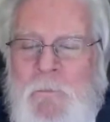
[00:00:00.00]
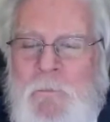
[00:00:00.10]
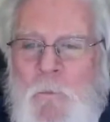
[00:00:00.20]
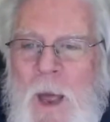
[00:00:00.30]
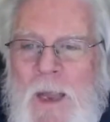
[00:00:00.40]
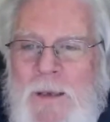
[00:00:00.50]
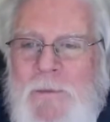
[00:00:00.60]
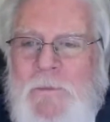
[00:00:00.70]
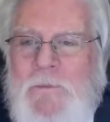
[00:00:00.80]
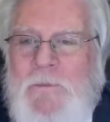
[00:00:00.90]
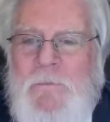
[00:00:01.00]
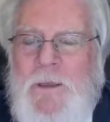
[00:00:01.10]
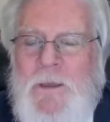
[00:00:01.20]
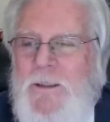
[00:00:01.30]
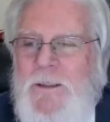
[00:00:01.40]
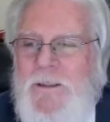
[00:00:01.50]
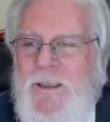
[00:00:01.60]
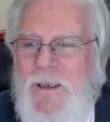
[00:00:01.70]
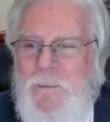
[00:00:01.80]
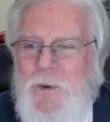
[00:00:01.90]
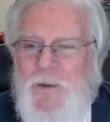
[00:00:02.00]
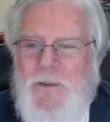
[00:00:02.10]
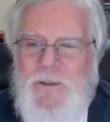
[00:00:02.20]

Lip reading: Why? Because she didn't take it personally.